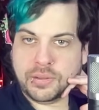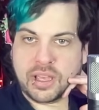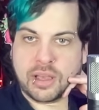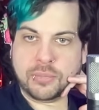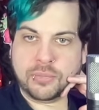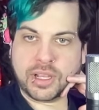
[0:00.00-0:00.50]

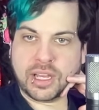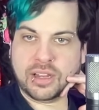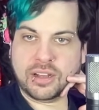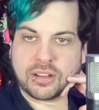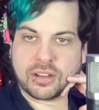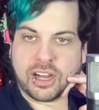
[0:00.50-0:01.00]
Yep, we
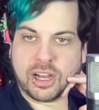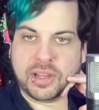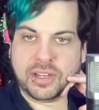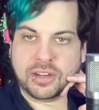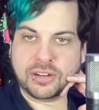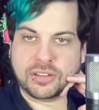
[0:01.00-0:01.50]
got another
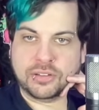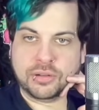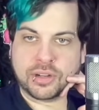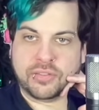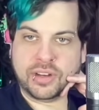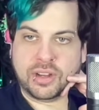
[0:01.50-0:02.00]
comment here. It's
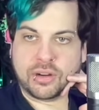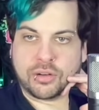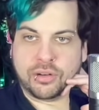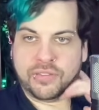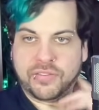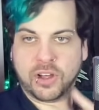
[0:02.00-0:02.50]
doing a video on
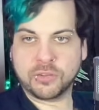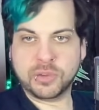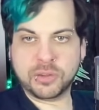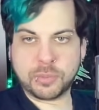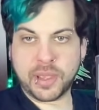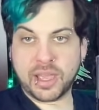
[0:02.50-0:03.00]
Corey
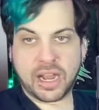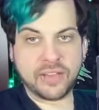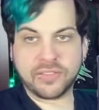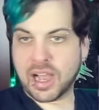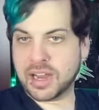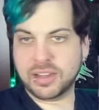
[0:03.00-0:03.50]
Feldman's band.
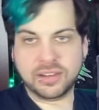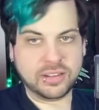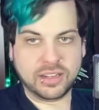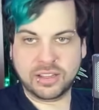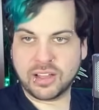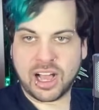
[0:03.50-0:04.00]
I've got it
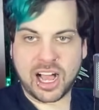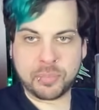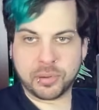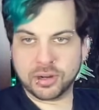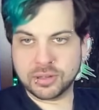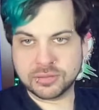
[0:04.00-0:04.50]
in the
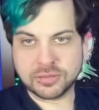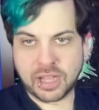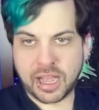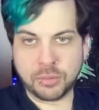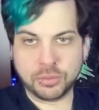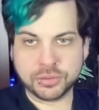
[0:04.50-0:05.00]
hopper.
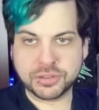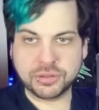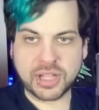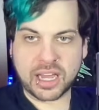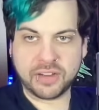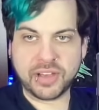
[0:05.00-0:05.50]
I will
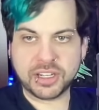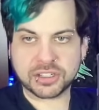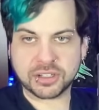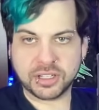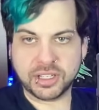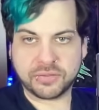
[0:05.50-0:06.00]
do that
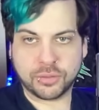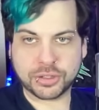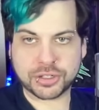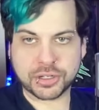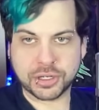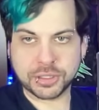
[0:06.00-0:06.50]
eventually
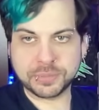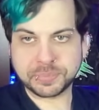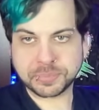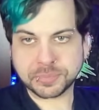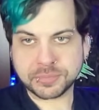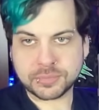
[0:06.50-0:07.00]
for sure.
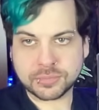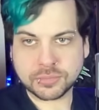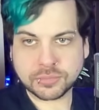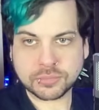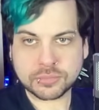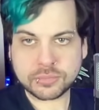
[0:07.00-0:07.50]

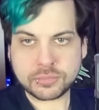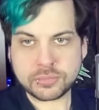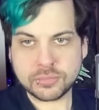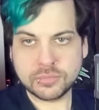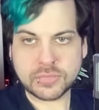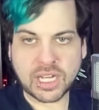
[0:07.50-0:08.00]

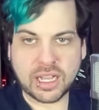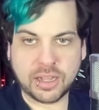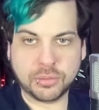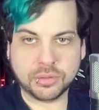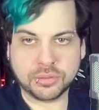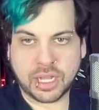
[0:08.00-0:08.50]

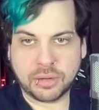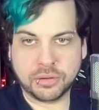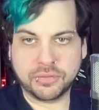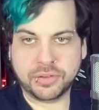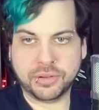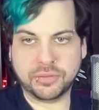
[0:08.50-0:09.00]
I will
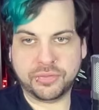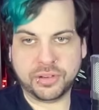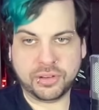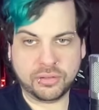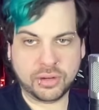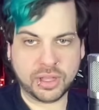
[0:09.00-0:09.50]

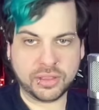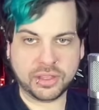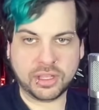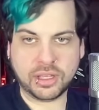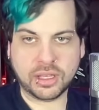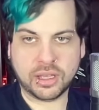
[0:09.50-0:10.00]
review
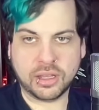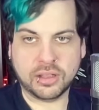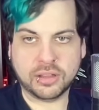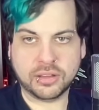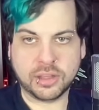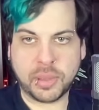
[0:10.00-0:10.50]

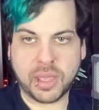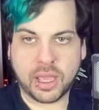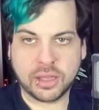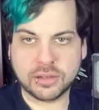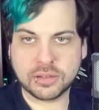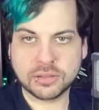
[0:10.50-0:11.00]
the
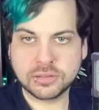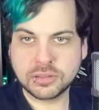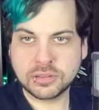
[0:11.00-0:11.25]
band,